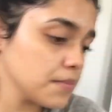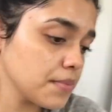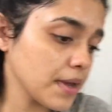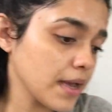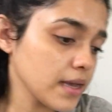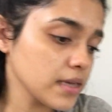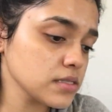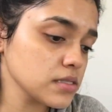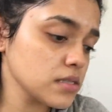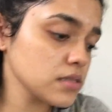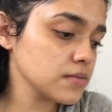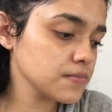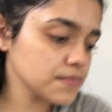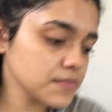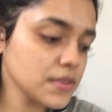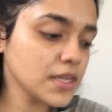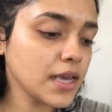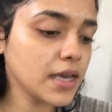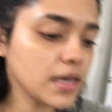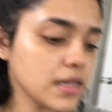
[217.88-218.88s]
but
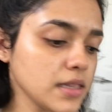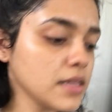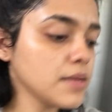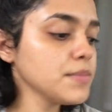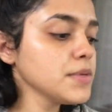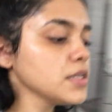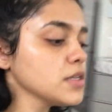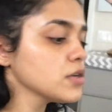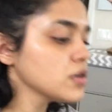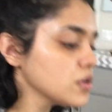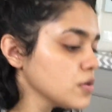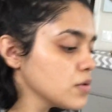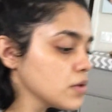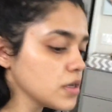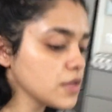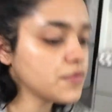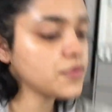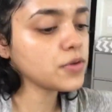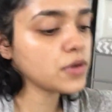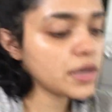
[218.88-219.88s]
yeah let me know
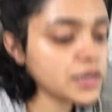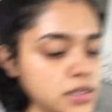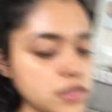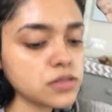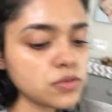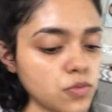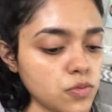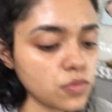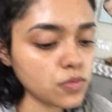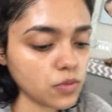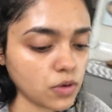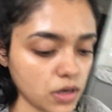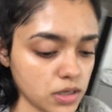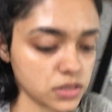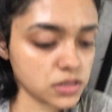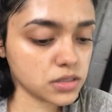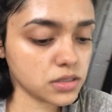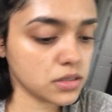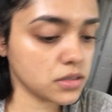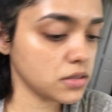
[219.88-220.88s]
if you guys
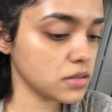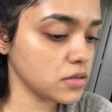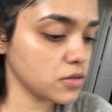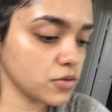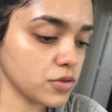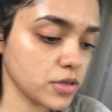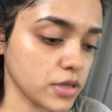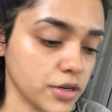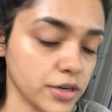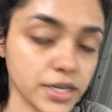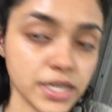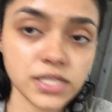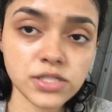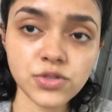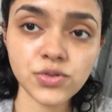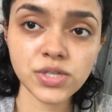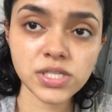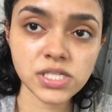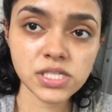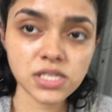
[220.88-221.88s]
want or are
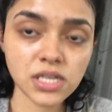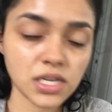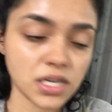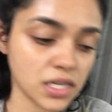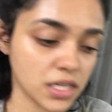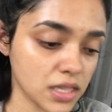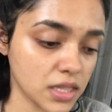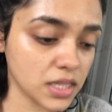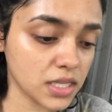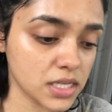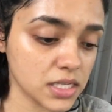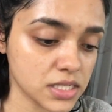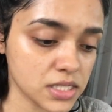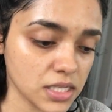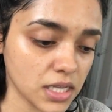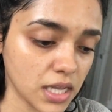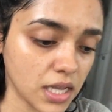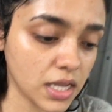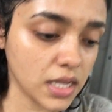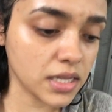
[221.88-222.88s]
interested in this
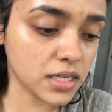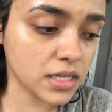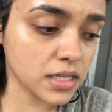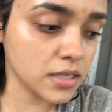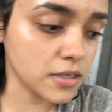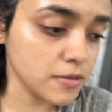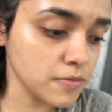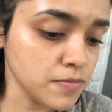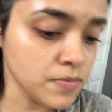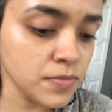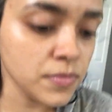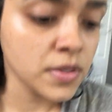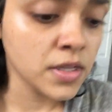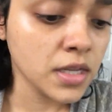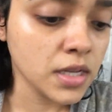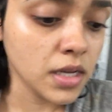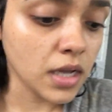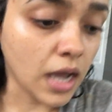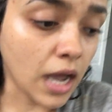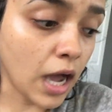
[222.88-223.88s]
and
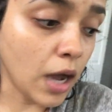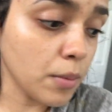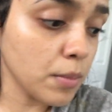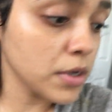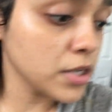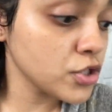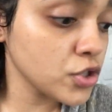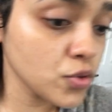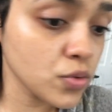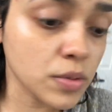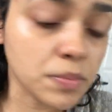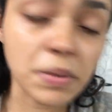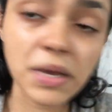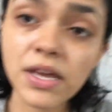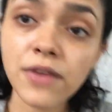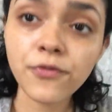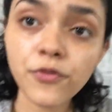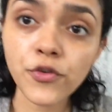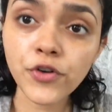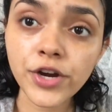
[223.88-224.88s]
how much you would
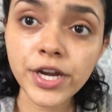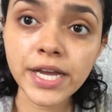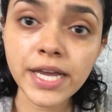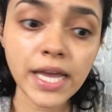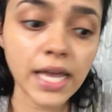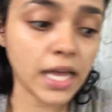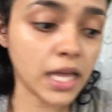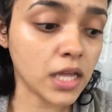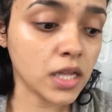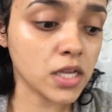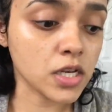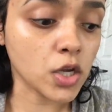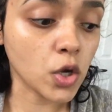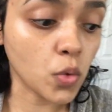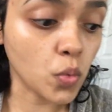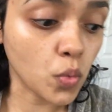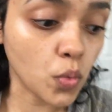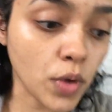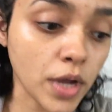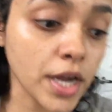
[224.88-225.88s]
pay for it and
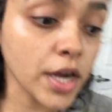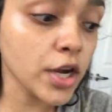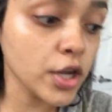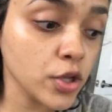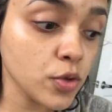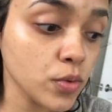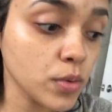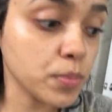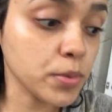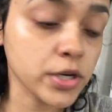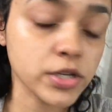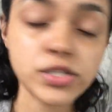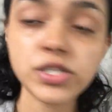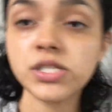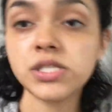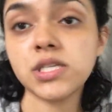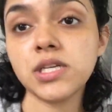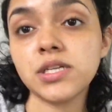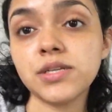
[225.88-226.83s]
where you would purchase